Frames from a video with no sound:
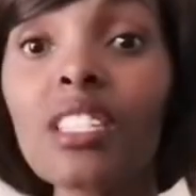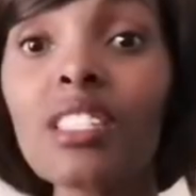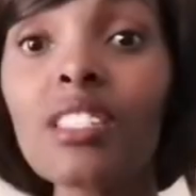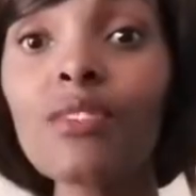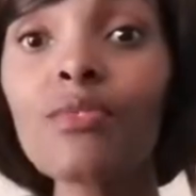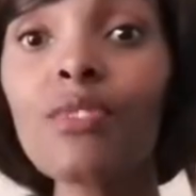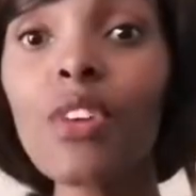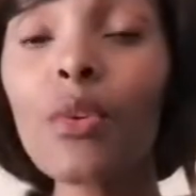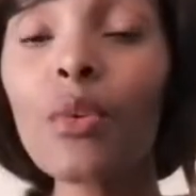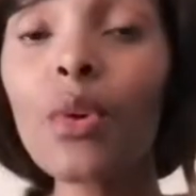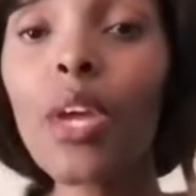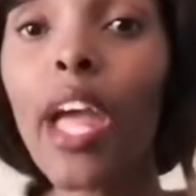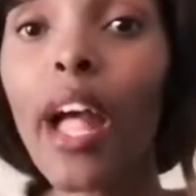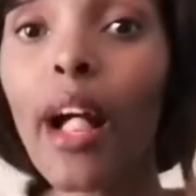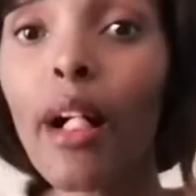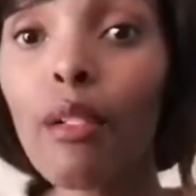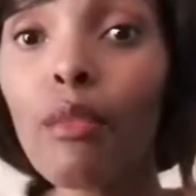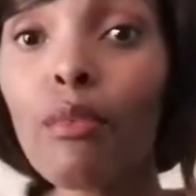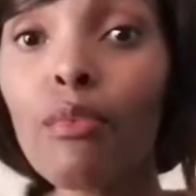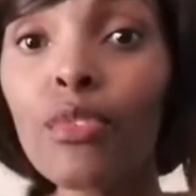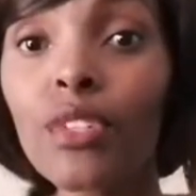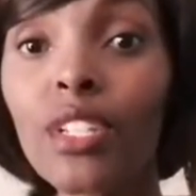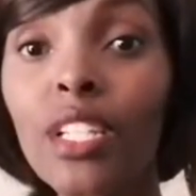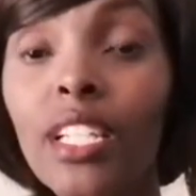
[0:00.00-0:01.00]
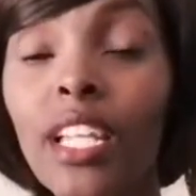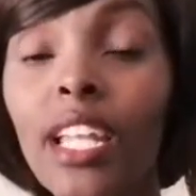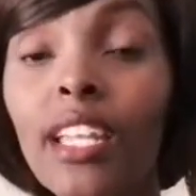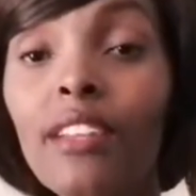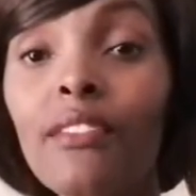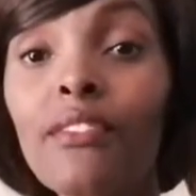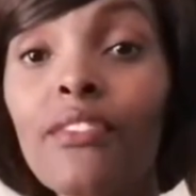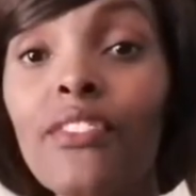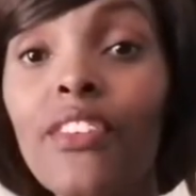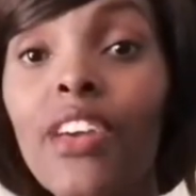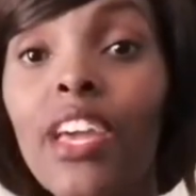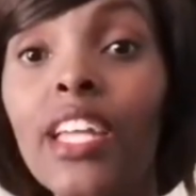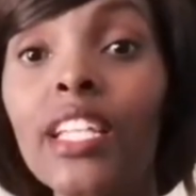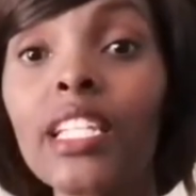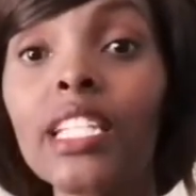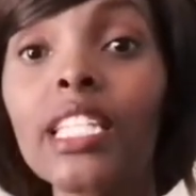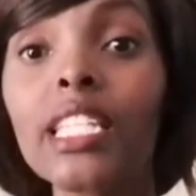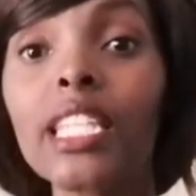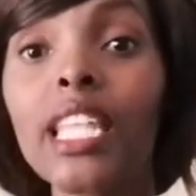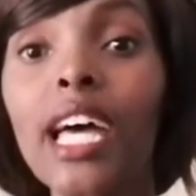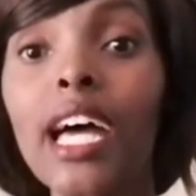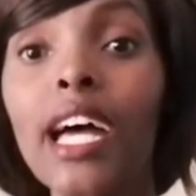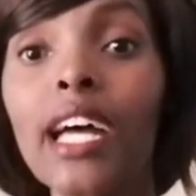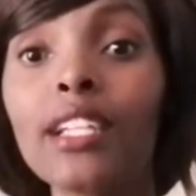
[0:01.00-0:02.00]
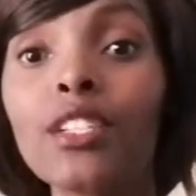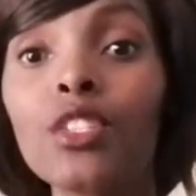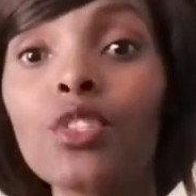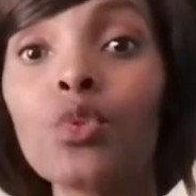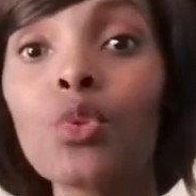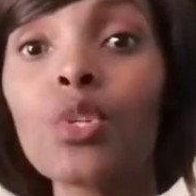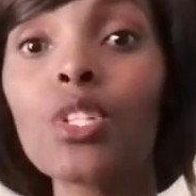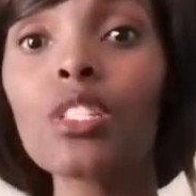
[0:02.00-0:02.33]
is very helpful in an event that,